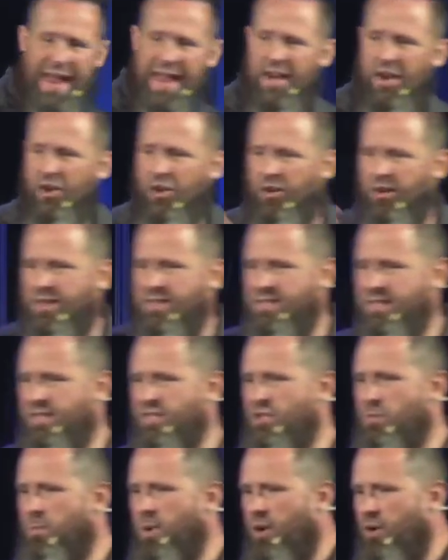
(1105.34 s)
Your anger
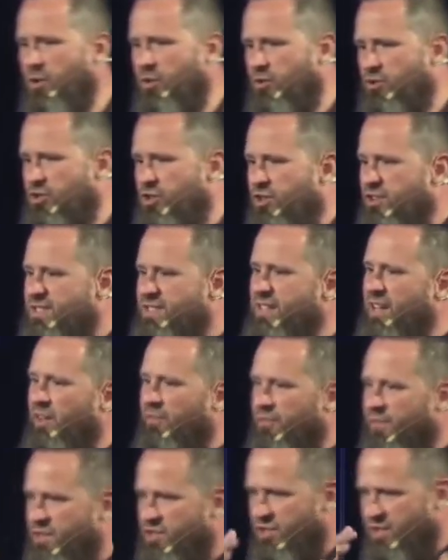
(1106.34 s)
is exposed. Your
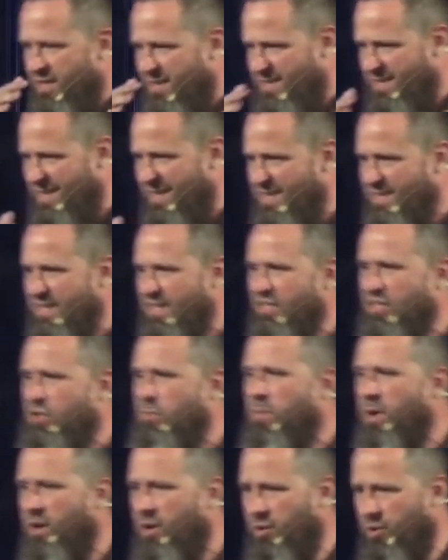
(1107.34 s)
selfishness
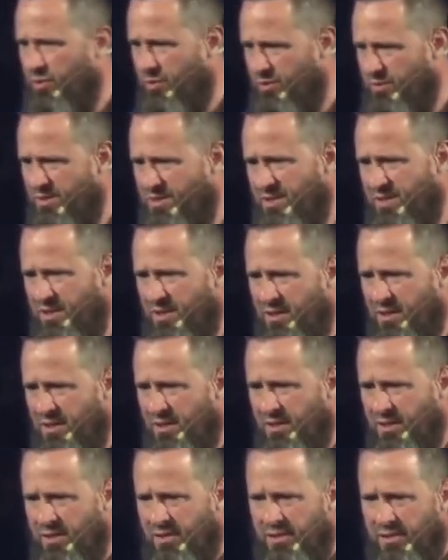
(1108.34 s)
is exposed.
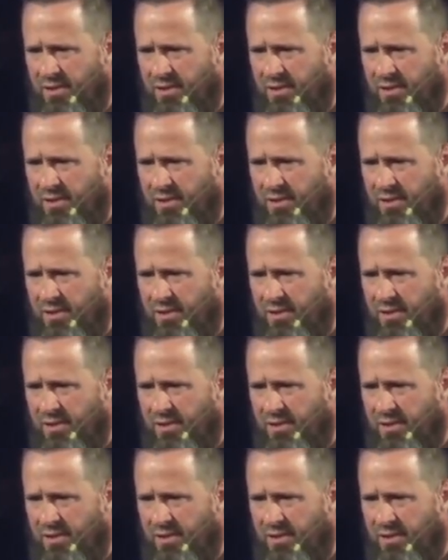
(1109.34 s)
